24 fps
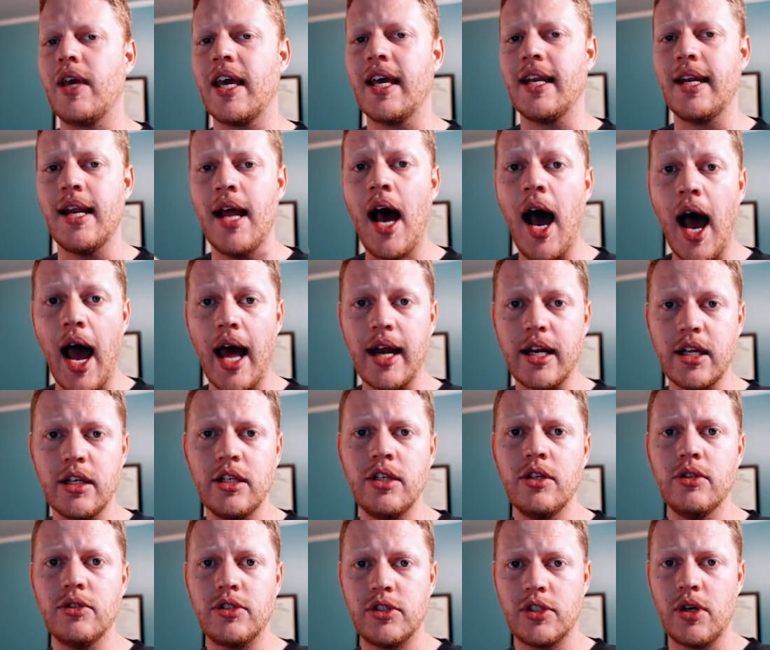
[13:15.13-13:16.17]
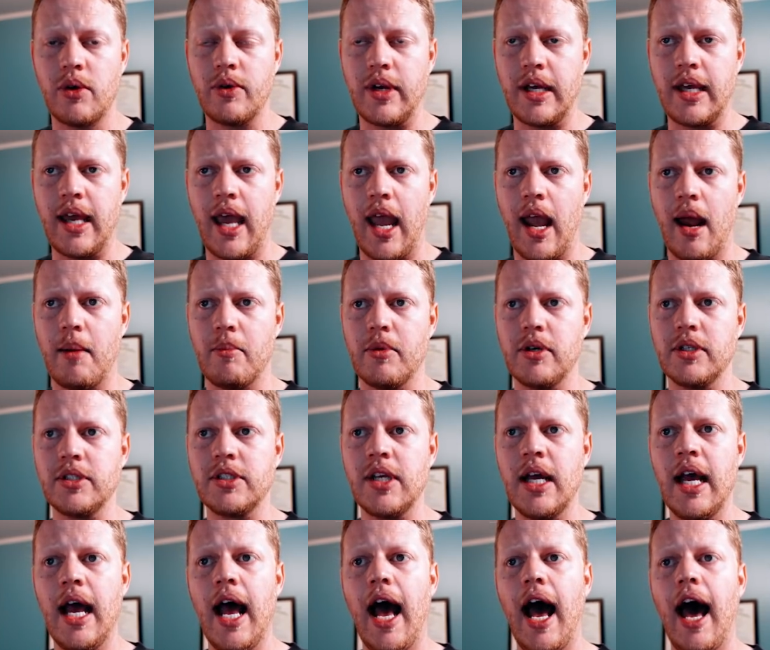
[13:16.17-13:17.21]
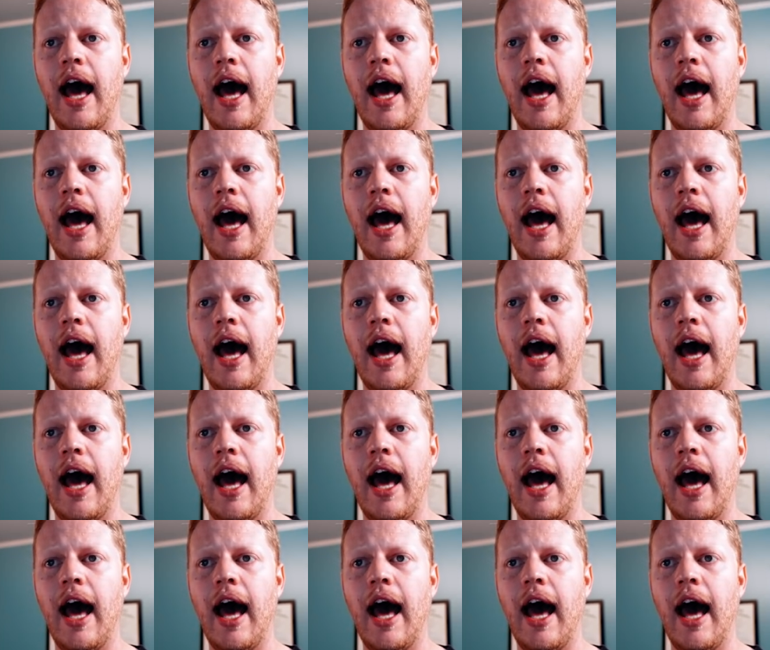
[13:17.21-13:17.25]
cannot use Sony cameras.